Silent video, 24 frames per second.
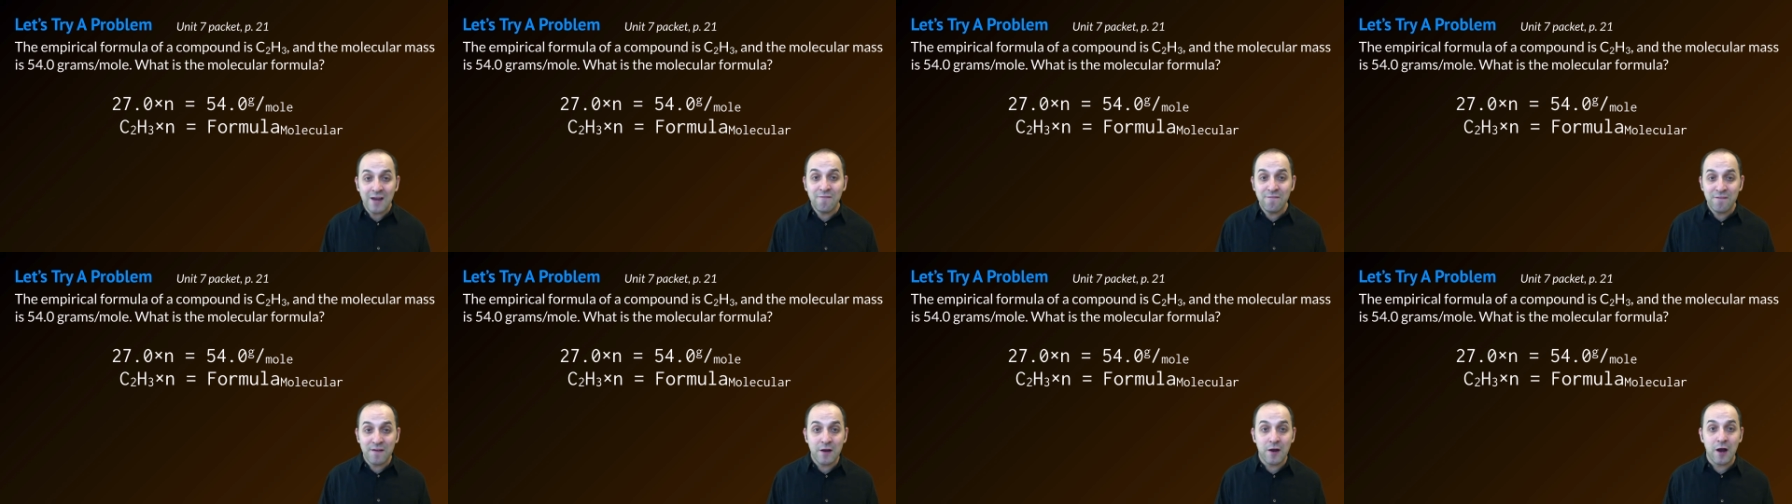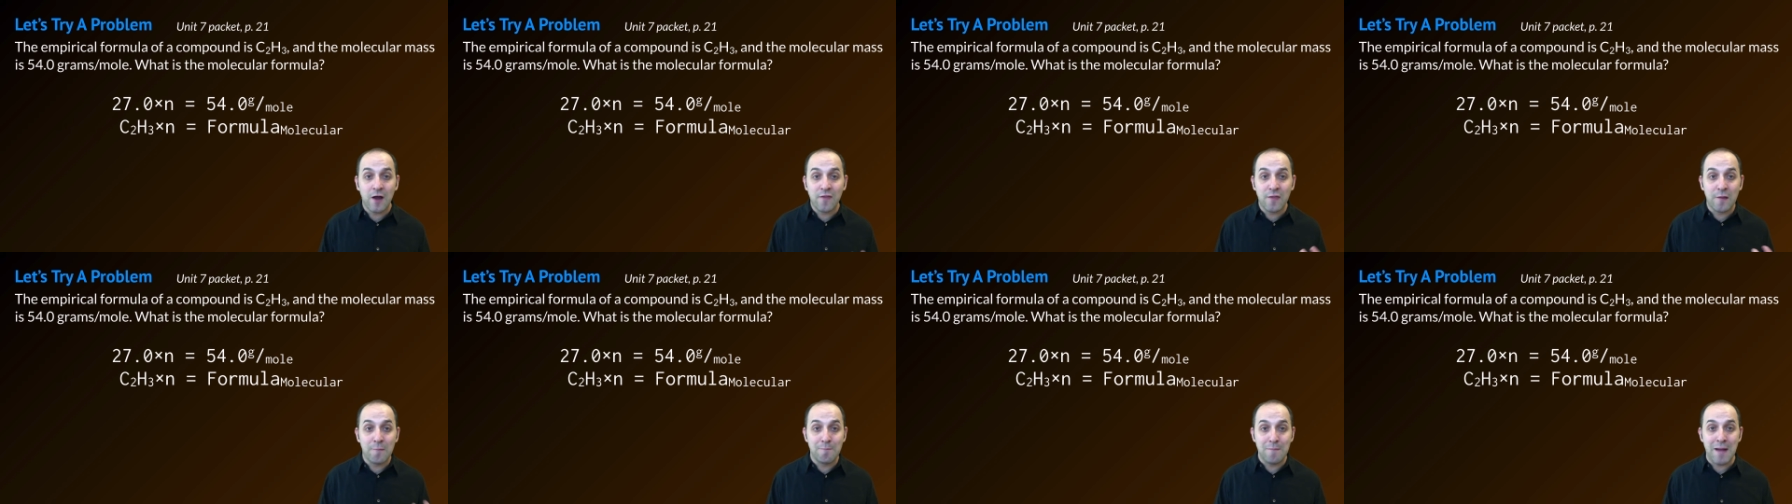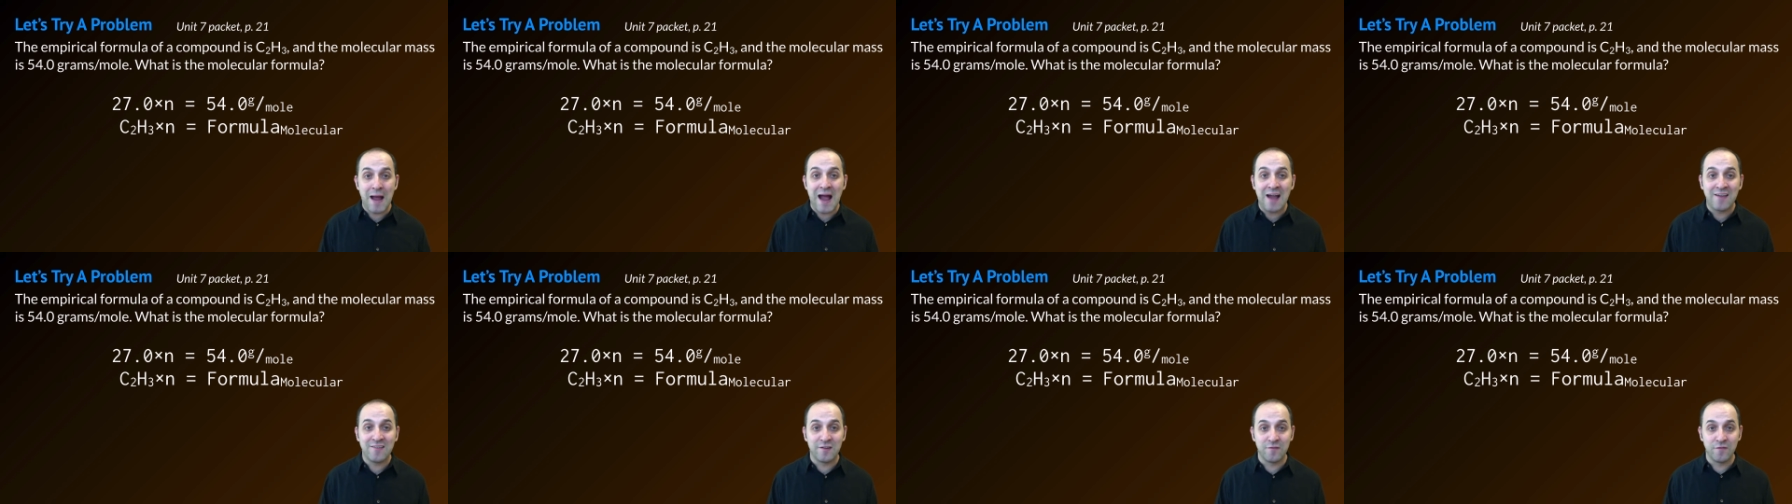figure out the
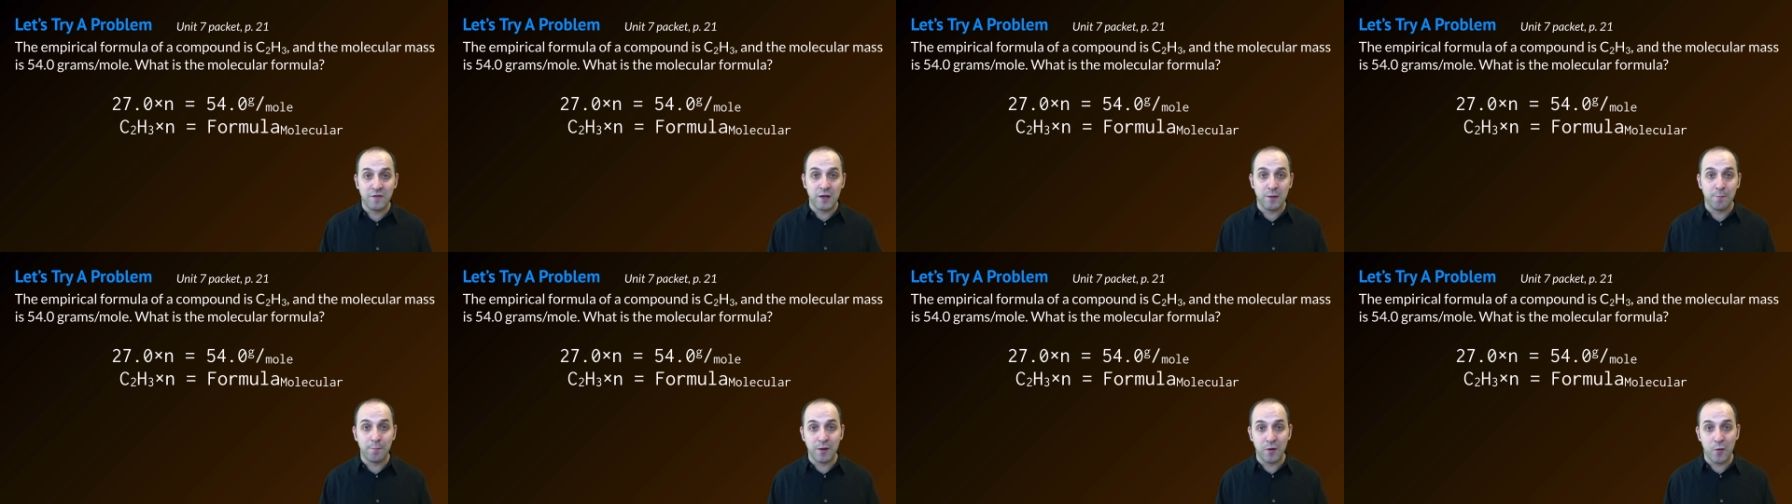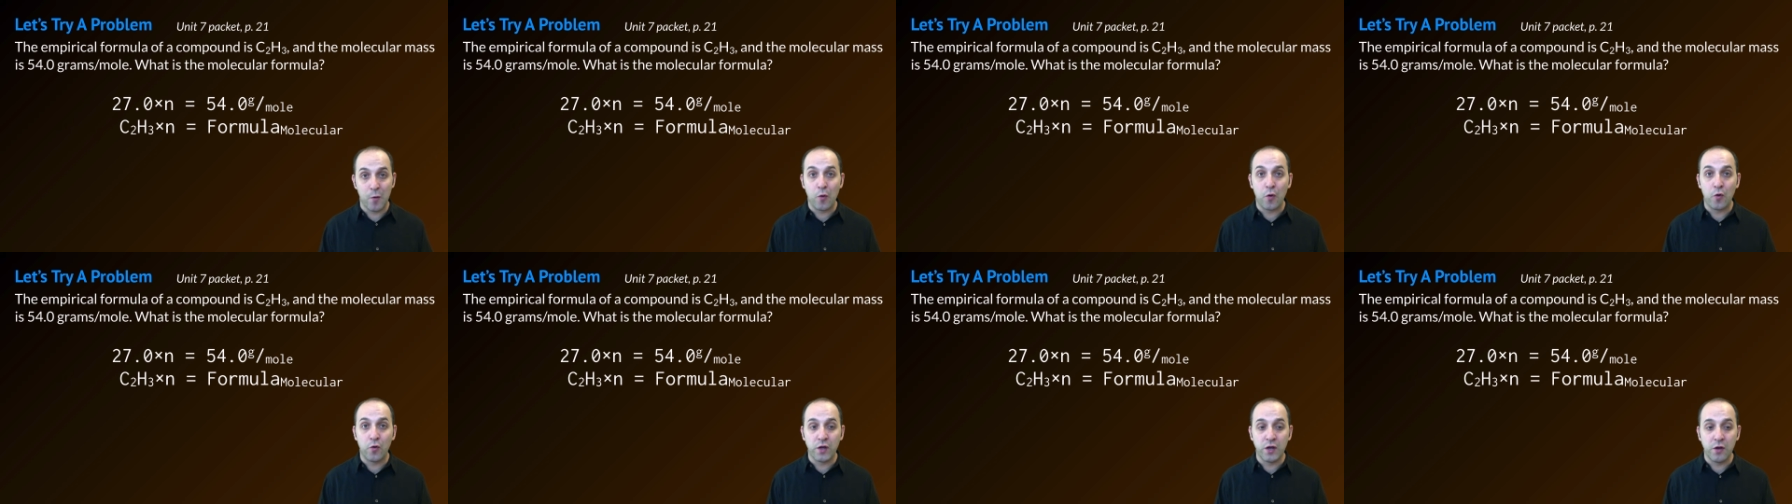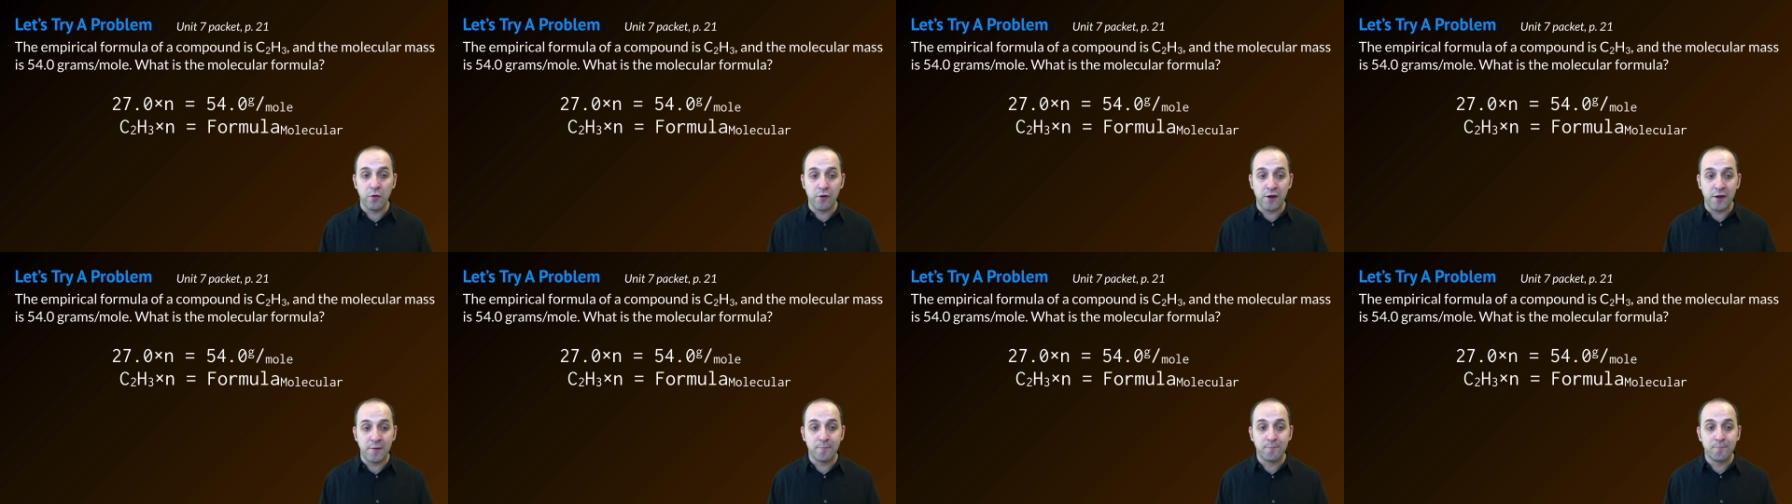mass of the empirical
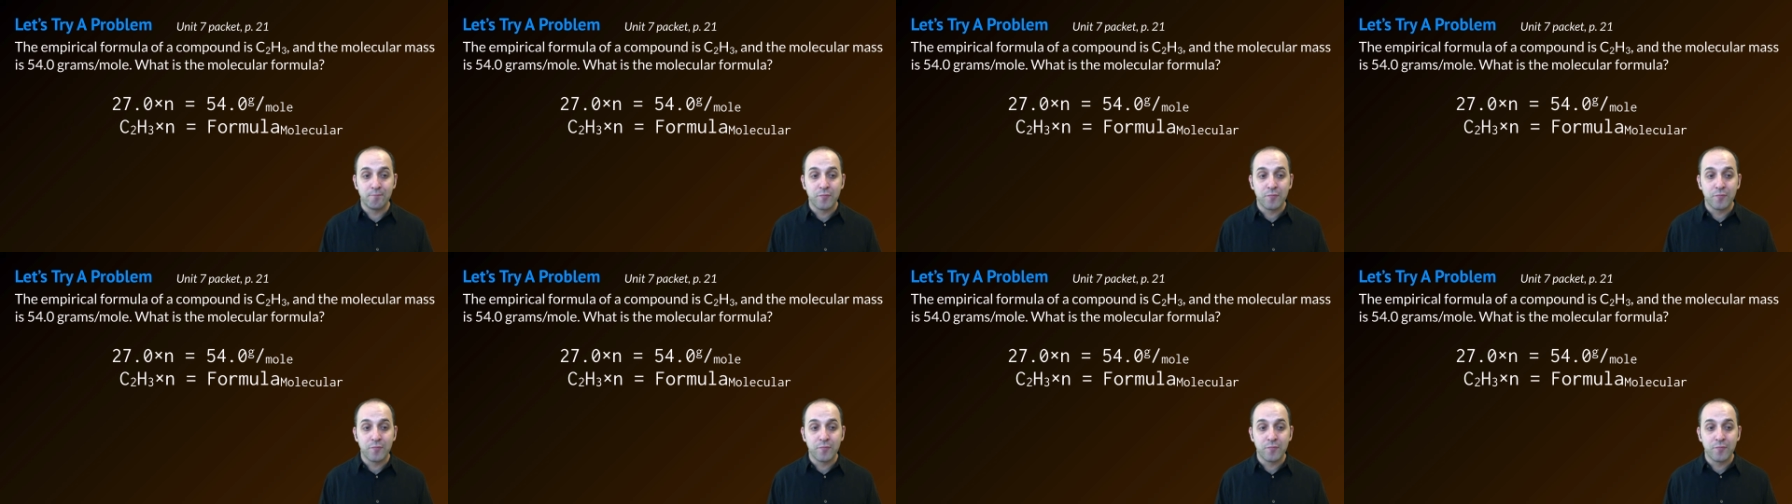unit.